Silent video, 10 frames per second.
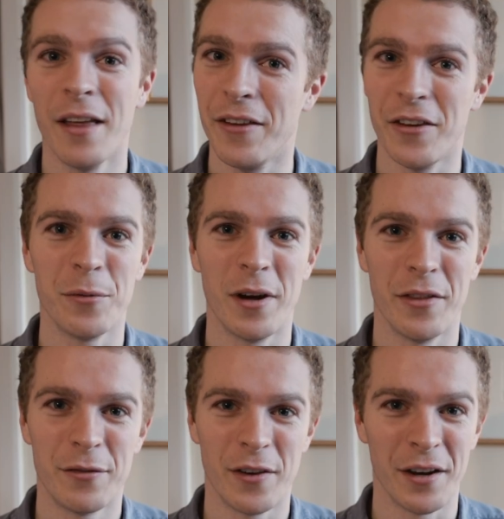this is where
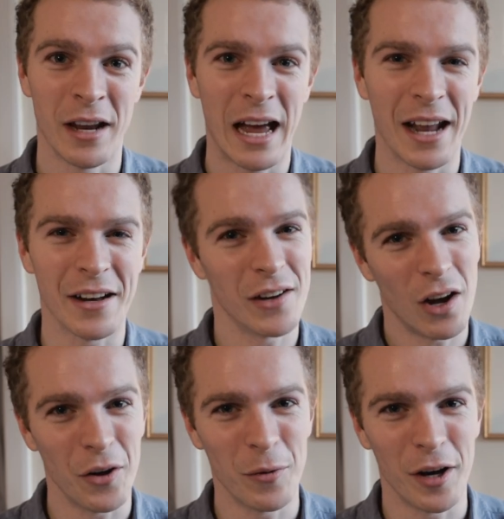the fun and
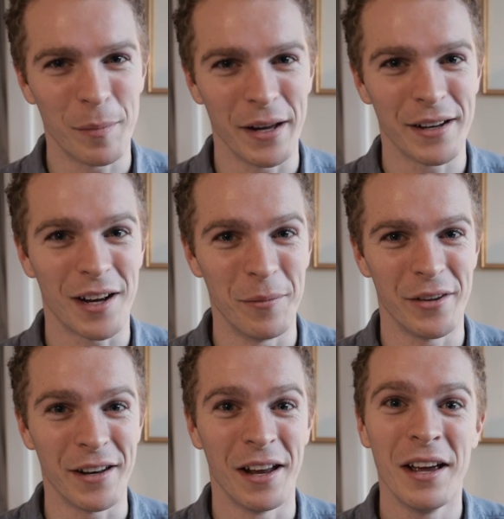hard work bit comes
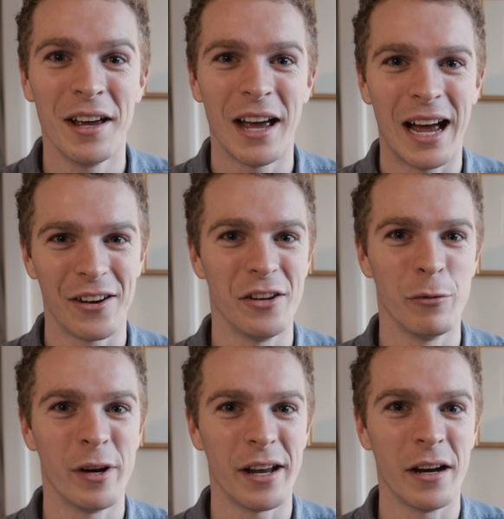in, actually
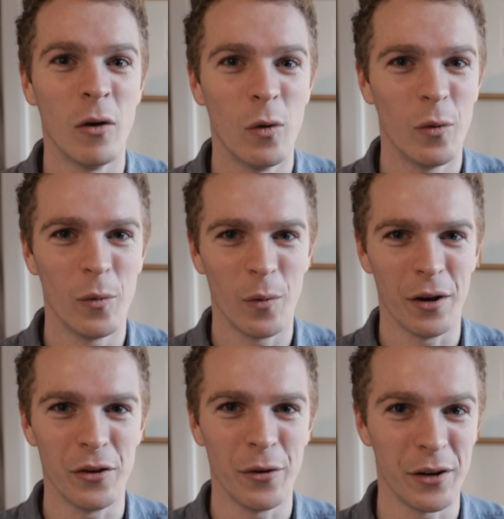reading
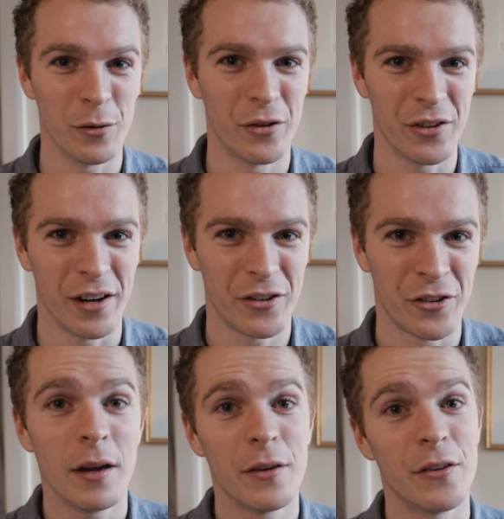and doing your research.
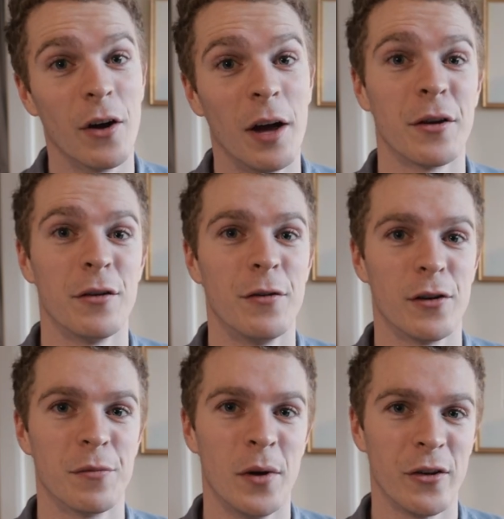So I'm going to
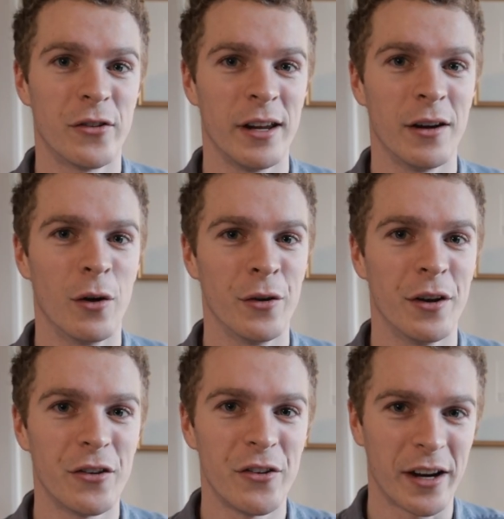focus mostly on
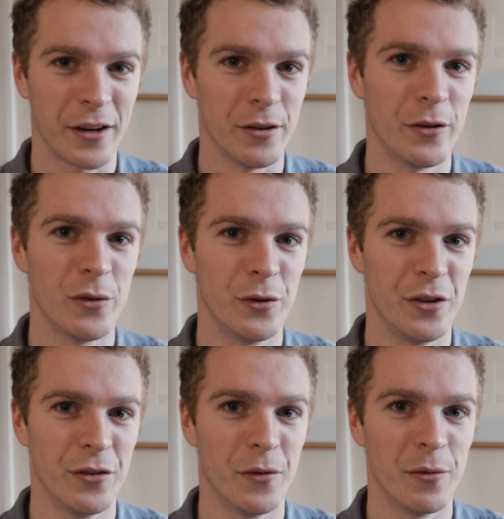secondary
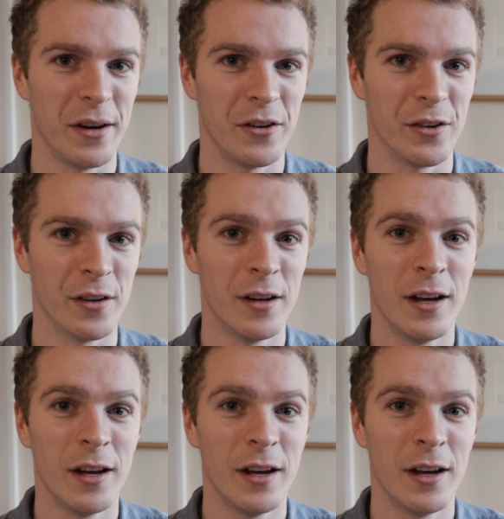sources of information,